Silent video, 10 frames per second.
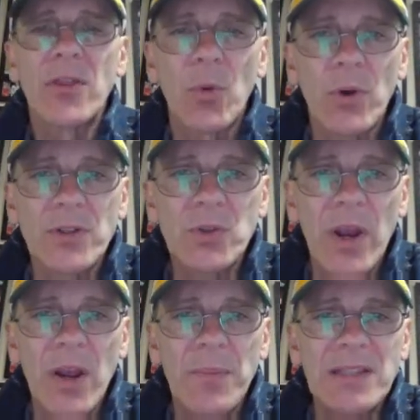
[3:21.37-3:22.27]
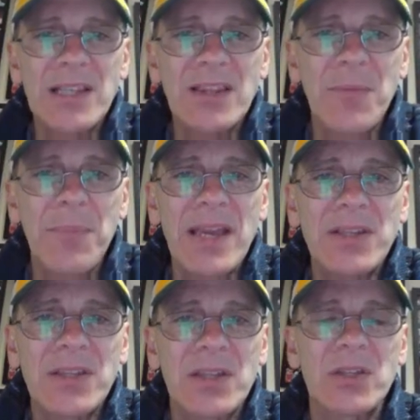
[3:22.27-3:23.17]
The word square means that the
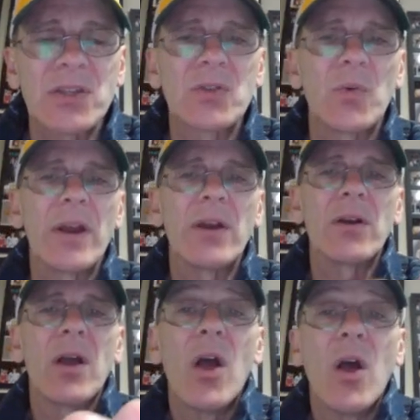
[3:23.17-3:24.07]
base is a square.